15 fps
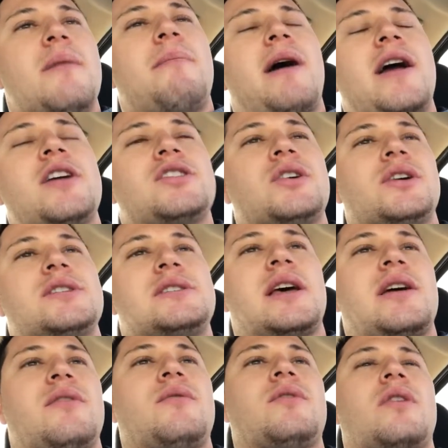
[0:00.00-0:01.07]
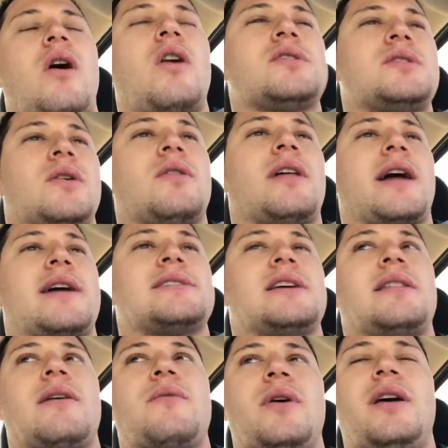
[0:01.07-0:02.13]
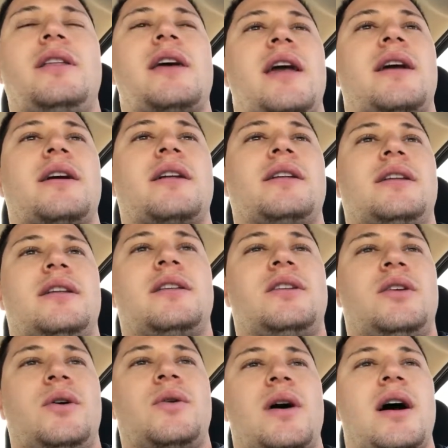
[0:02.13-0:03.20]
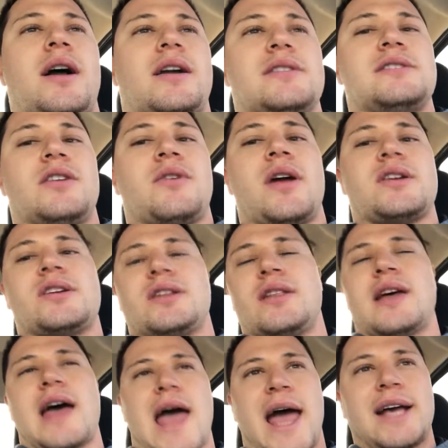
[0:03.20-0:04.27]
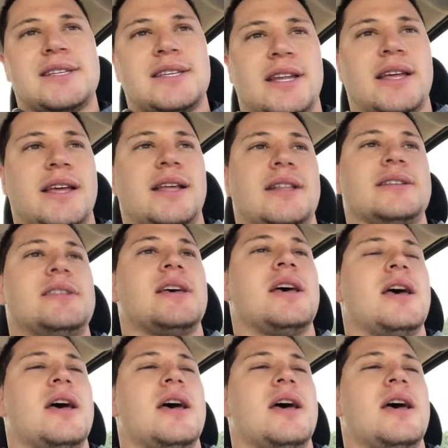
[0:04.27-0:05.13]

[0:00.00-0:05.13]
My insurance, they also, like I said, they really take into consideration the accidents,